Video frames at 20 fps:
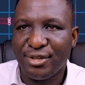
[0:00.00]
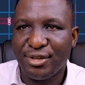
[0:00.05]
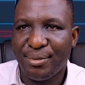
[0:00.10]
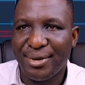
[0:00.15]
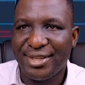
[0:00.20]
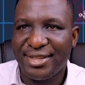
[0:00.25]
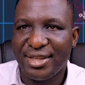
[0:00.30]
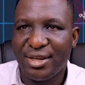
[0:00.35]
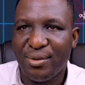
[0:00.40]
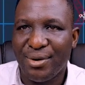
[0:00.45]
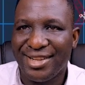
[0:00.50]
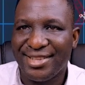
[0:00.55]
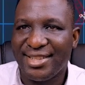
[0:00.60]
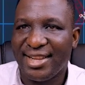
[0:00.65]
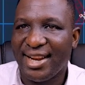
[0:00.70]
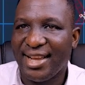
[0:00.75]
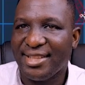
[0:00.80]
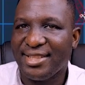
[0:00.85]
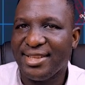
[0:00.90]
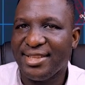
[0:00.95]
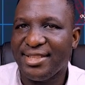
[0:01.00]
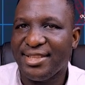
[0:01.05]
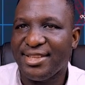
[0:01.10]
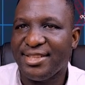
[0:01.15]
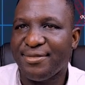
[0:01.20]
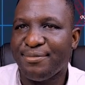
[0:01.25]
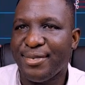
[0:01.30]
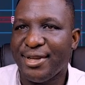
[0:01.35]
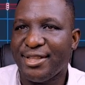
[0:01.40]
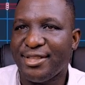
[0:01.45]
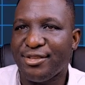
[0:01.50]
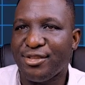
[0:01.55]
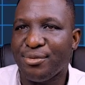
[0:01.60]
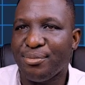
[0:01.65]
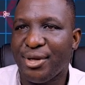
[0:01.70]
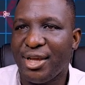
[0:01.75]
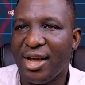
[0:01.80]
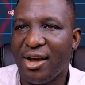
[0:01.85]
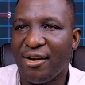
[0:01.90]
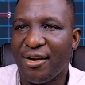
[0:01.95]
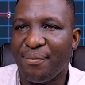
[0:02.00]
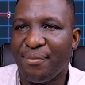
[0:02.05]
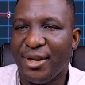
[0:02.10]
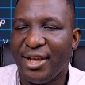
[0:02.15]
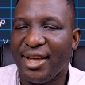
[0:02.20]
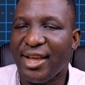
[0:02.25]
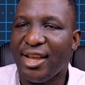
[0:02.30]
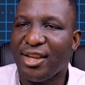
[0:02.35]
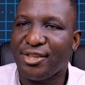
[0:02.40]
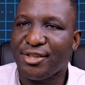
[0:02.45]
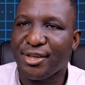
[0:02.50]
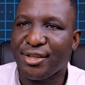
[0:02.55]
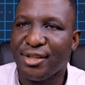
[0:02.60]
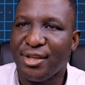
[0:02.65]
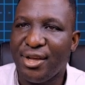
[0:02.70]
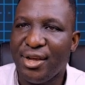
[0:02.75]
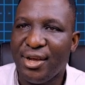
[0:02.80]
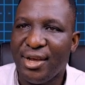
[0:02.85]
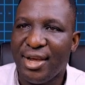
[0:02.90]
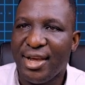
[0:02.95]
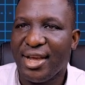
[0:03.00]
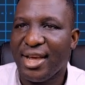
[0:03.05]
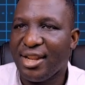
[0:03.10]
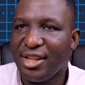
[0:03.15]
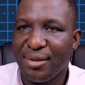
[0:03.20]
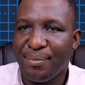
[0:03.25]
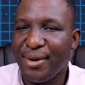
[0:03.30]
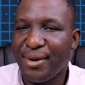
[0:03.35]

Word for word: so basically we are selecting this bit to be our replication. Again, it